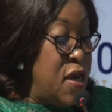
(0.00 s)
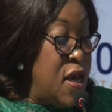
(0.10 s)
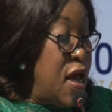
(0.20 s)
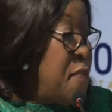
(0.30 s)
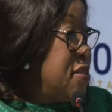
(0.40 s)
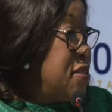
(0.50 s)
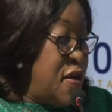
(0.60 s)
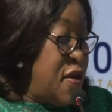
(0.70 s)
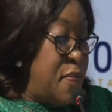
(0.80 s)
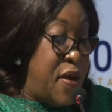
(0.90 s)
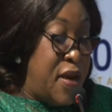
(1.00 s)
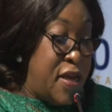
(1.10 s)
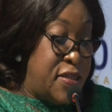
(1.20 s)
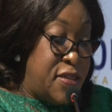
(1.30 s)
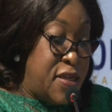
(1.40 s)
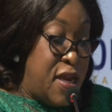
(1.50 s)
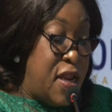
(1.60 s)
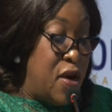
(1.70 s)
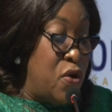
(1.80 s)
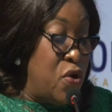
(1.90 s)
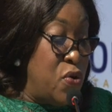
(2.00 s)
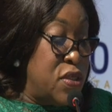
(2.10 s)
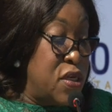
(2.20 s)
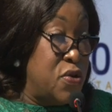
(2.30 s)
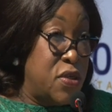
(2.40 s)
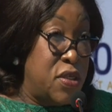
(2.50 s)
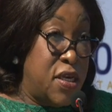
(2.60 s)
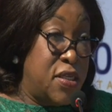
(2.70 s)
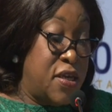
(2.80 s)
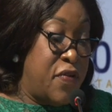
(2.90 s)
Ambassador Bennett and her close associates